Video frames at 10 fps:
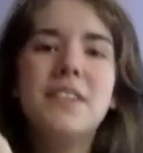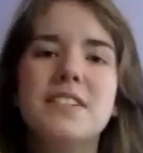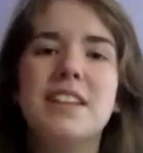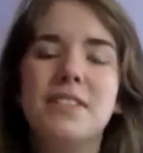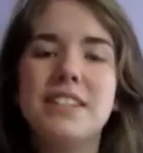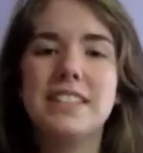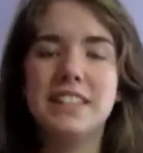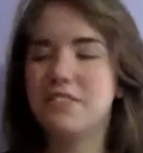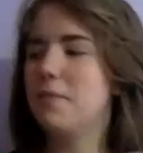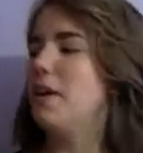we see from
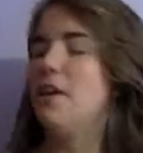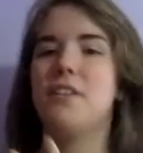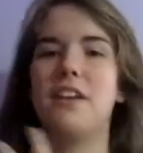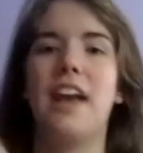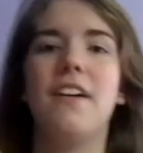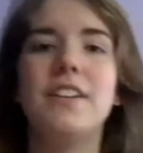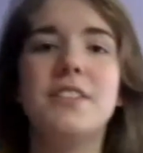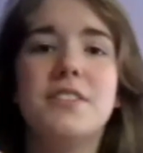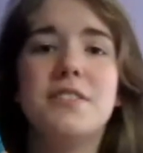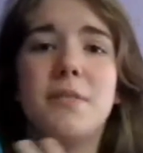our other characters
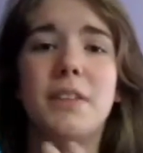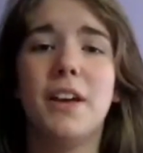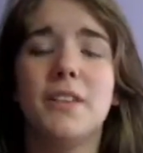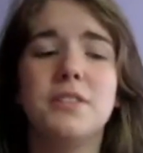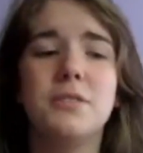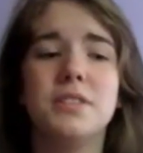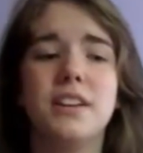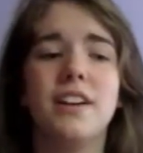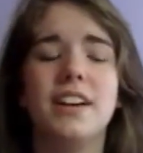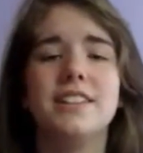from the other two
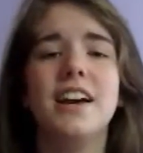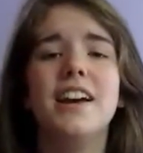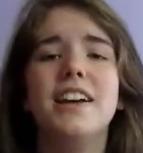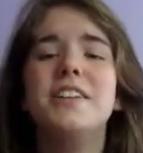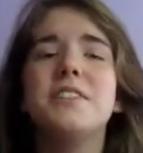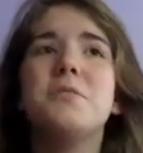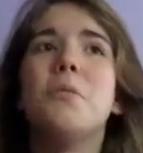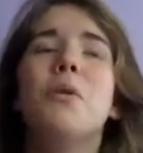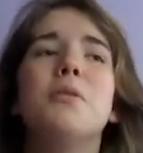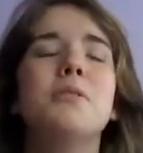series just warmed my